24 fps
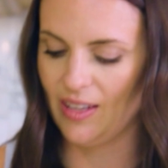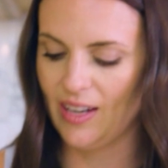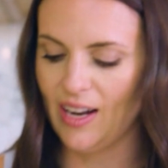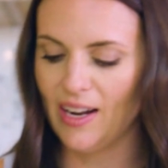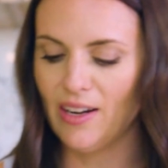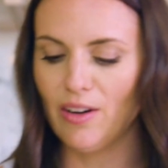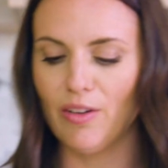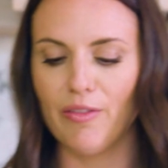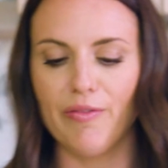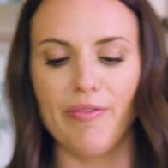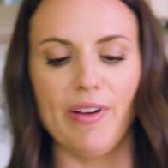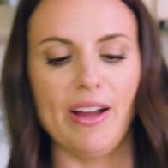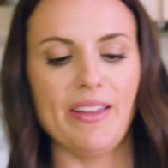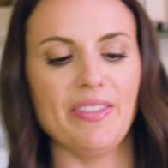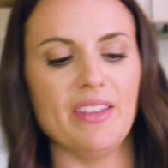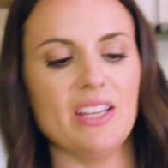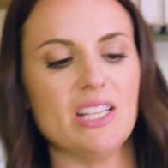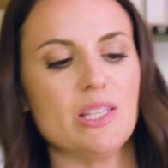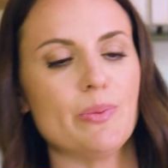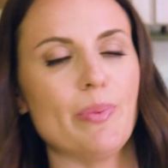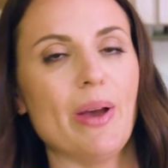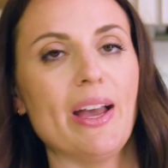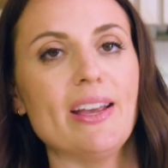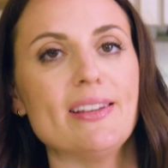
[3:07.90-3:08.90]
and I don't find
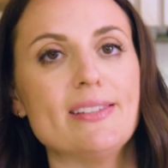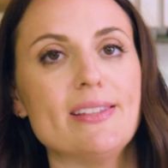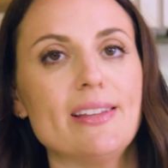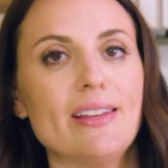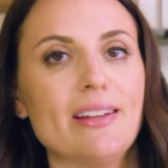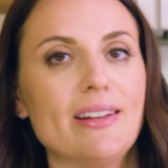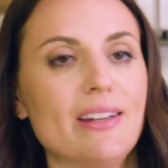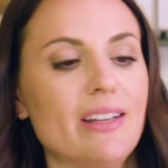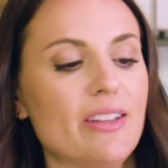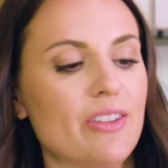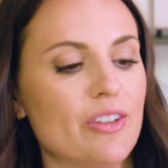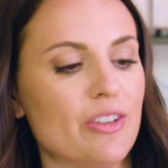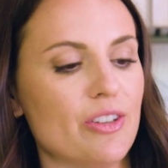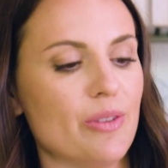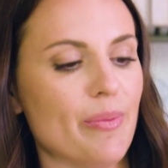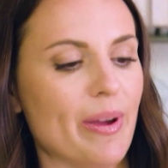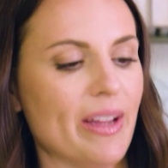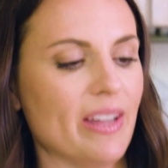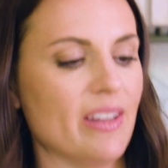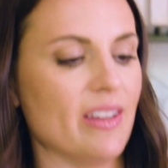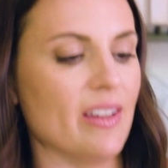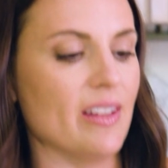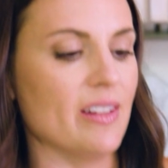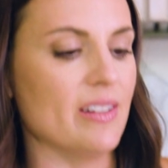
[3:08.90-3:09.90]
these spicy, and neither do
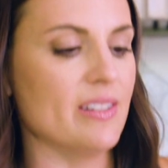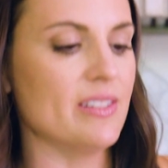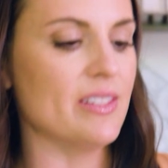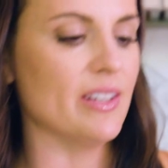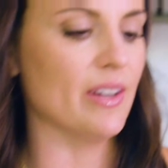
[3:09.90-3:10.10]
my kids,